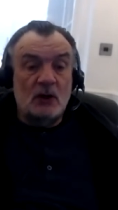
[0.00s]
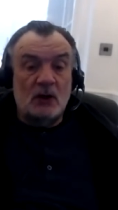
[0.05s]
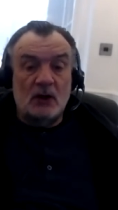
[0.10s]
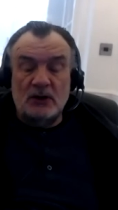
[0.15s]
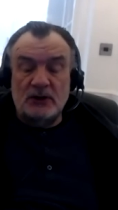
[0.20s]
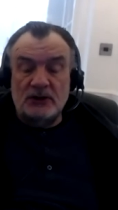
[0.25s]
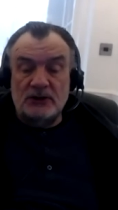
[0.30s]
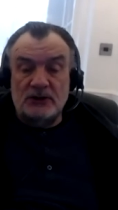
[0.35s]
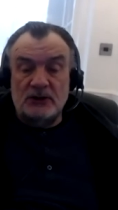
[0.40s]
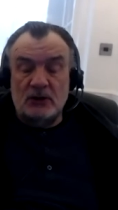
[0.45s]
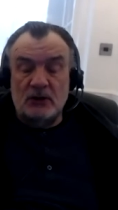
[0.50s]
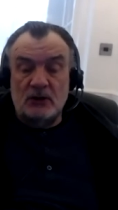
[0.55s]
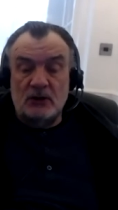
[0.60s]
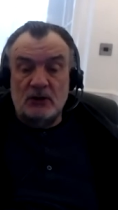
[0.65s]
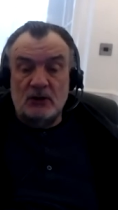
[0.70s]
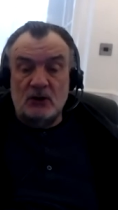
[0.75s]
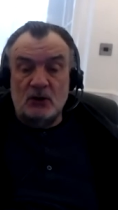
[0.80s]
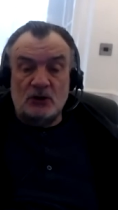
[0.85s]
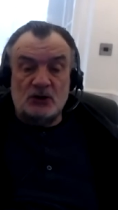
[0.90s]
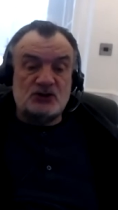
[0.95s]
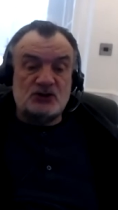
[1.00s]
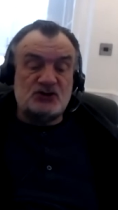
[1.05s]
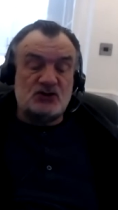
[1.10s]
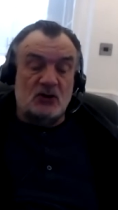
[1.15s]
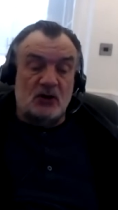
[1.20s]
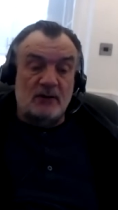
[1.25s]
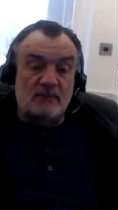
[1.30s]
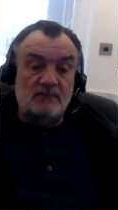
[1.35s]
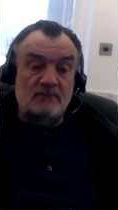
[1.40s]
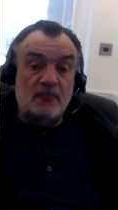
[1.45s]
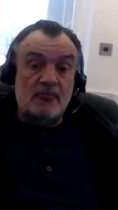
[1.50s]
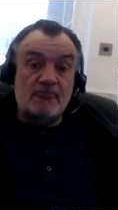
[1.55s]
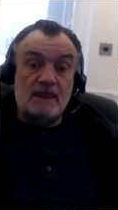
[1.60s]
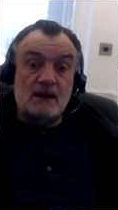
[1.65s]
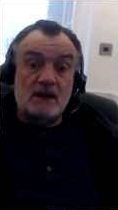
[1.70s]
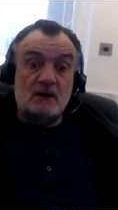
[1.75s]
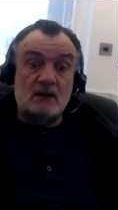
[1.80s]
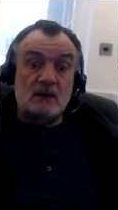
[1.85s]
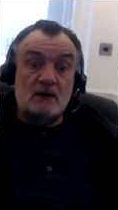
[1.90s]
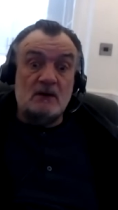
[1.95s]
And uh, at the time,
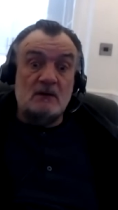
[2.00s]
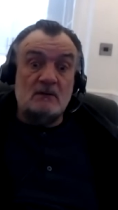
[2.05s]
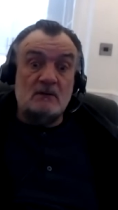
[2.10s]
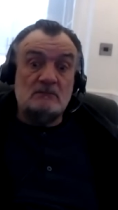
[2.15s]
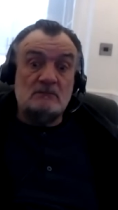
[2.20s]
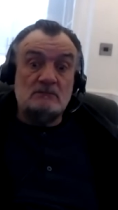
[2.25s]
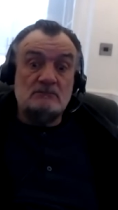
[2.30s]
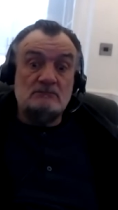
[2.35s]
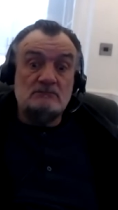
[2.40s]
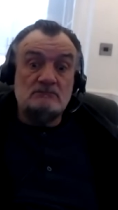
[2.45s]
um,